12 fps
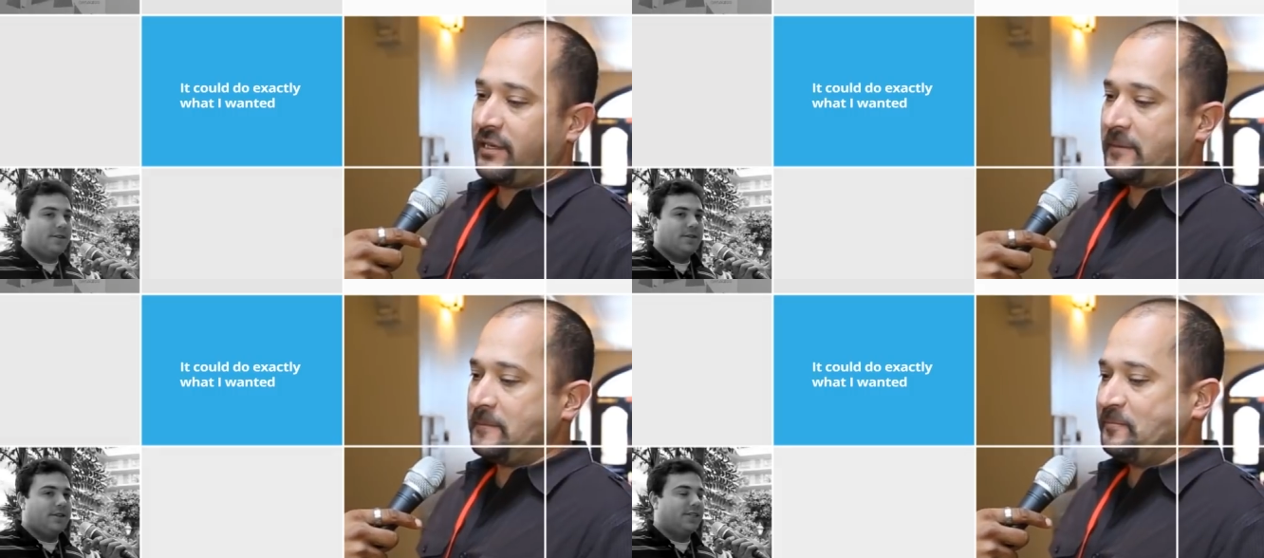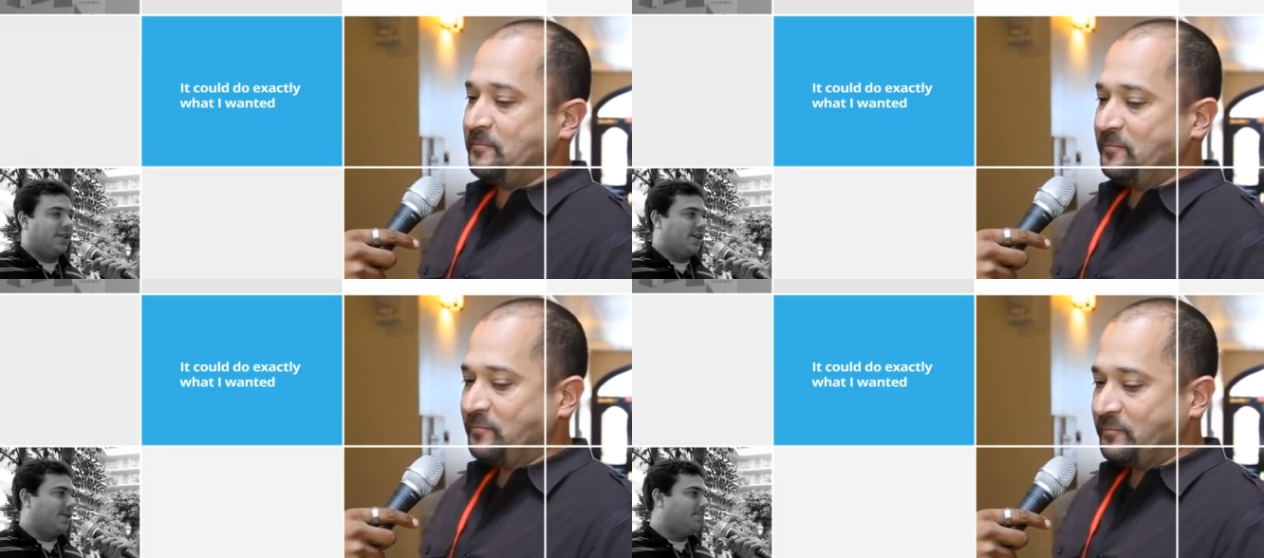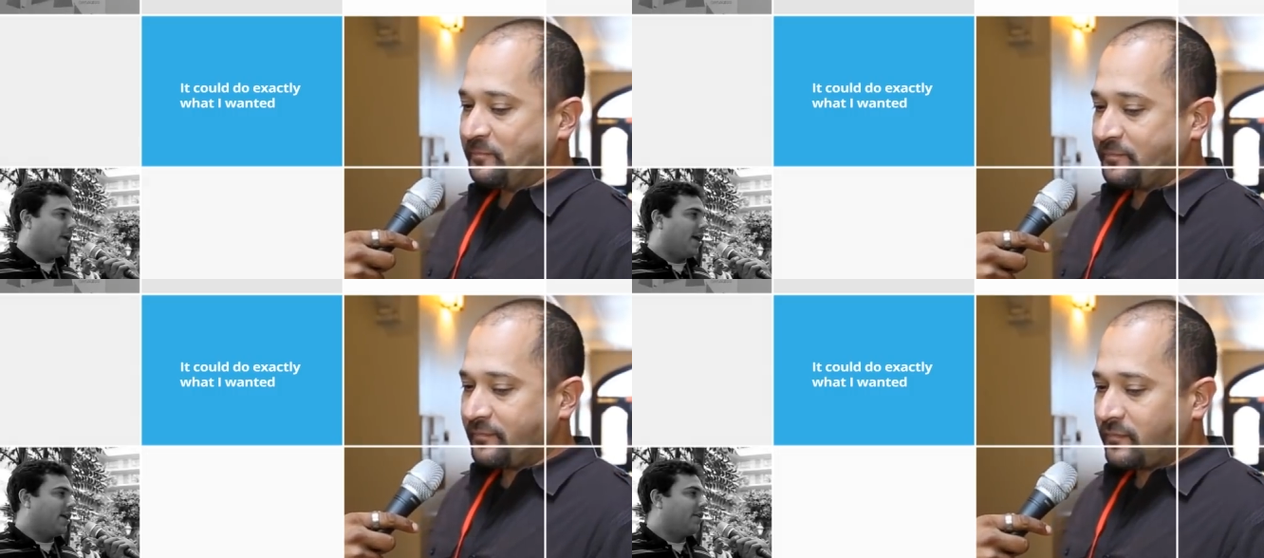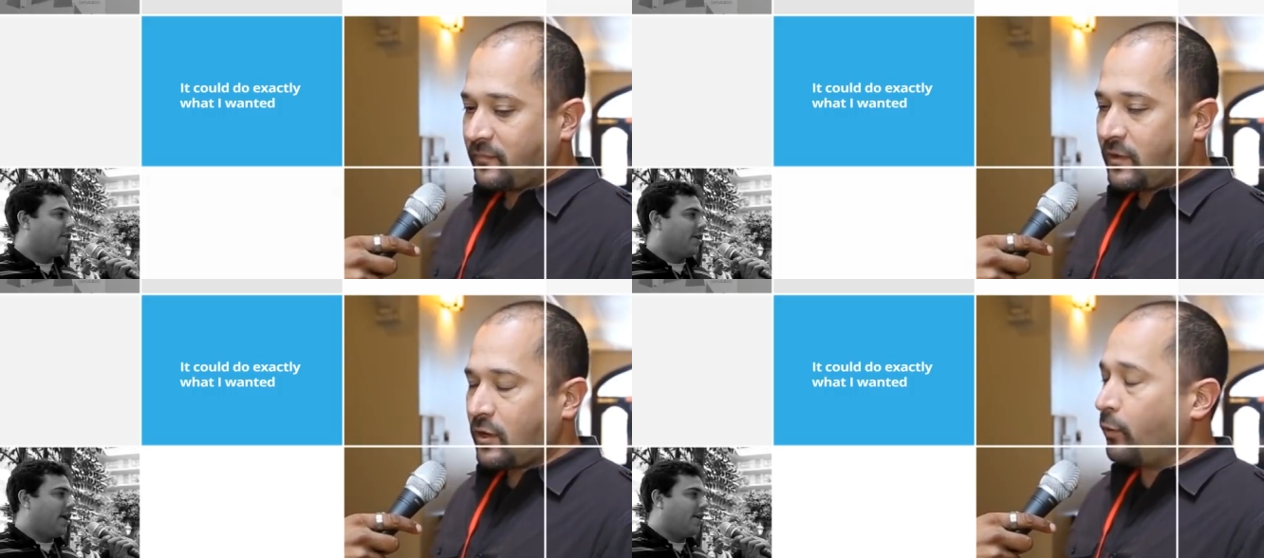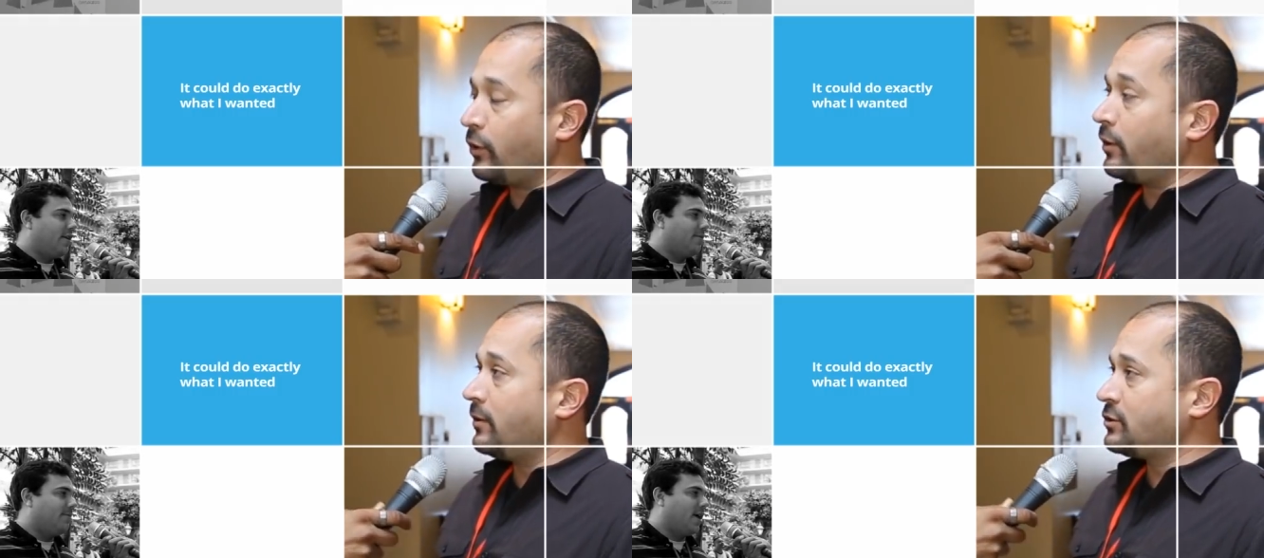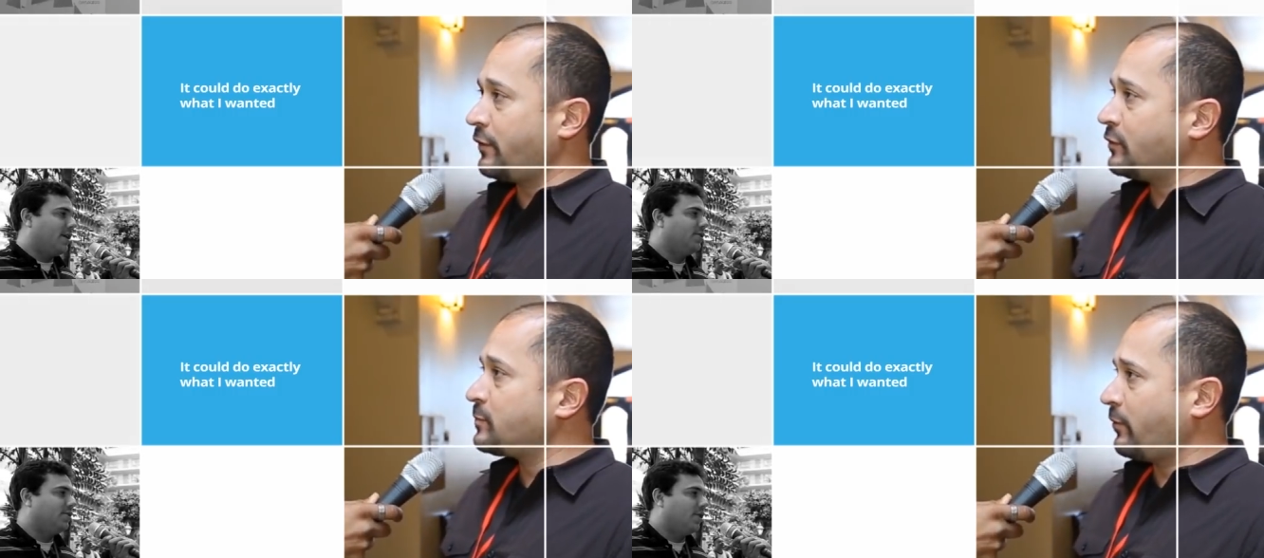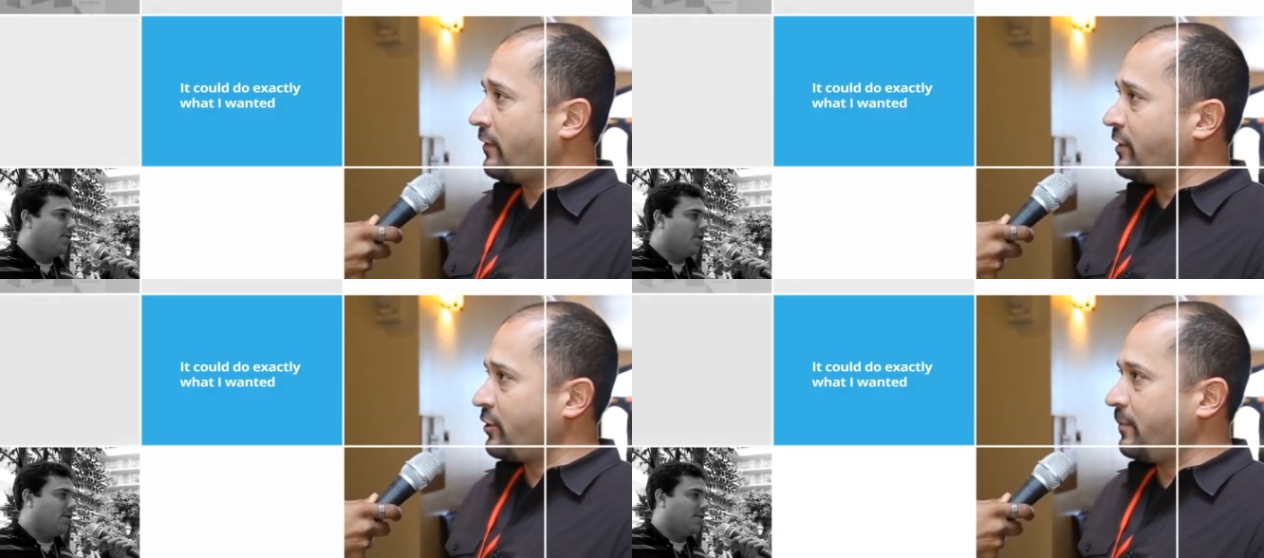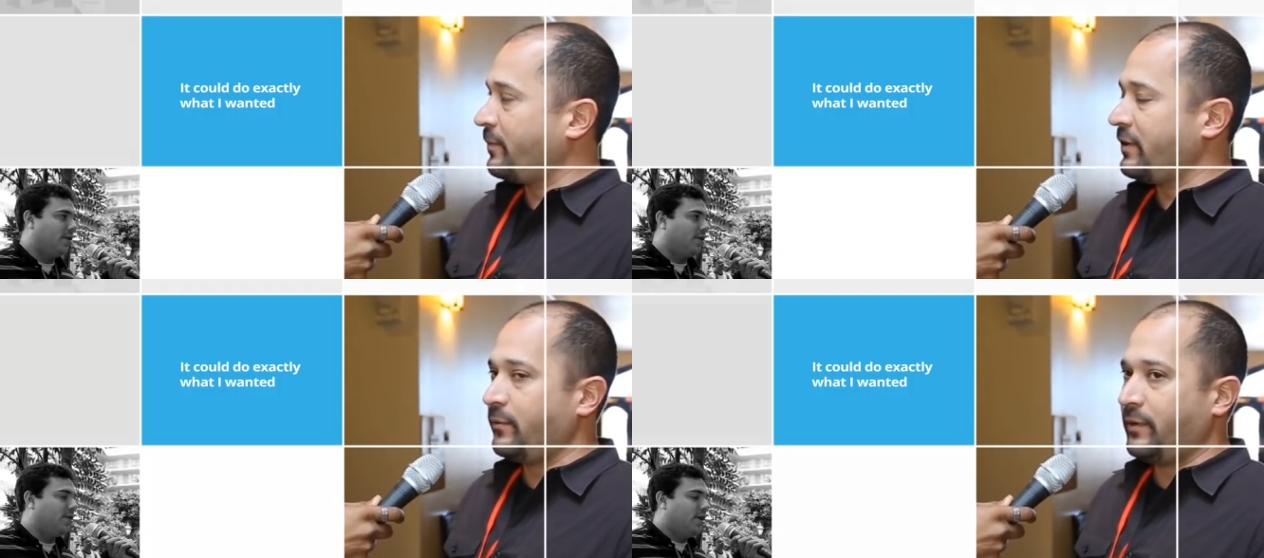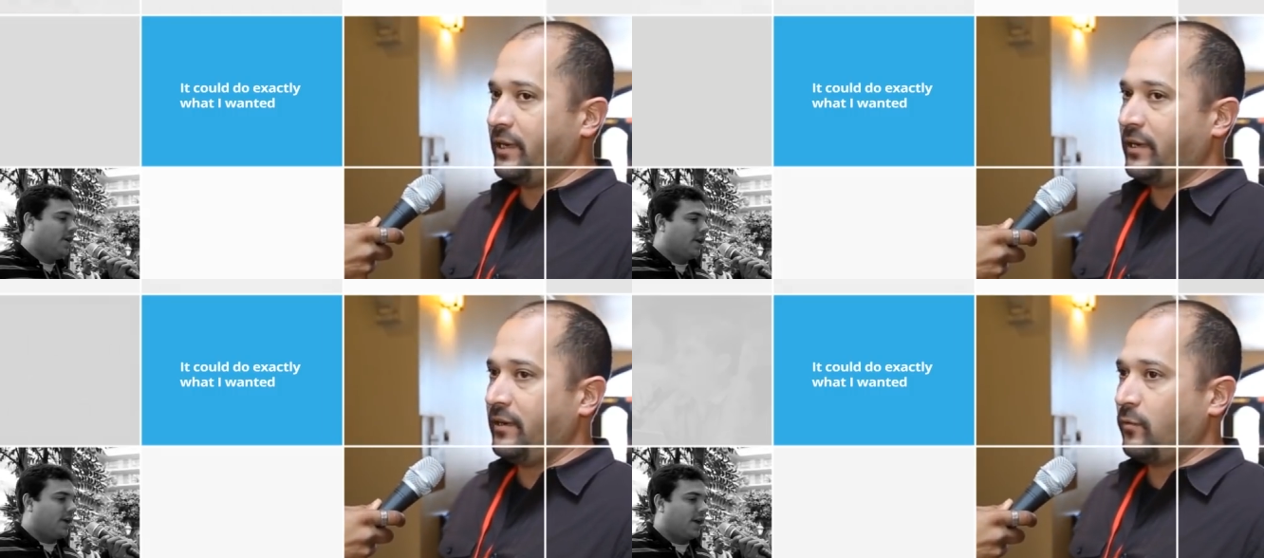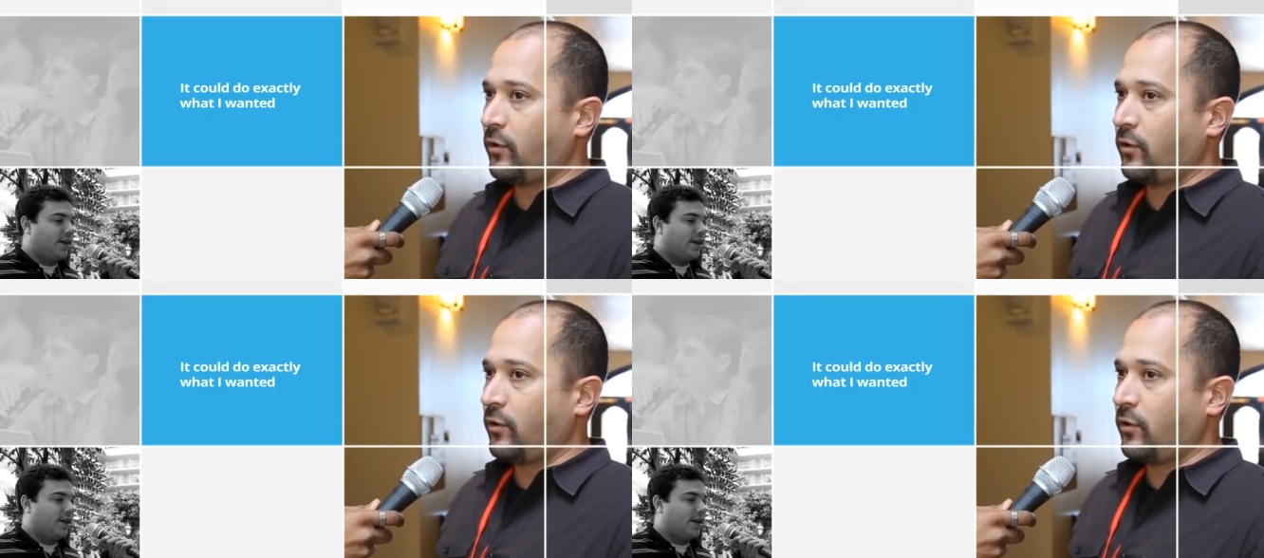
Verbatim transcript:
Speaker 1: Um, we're a service provider company. We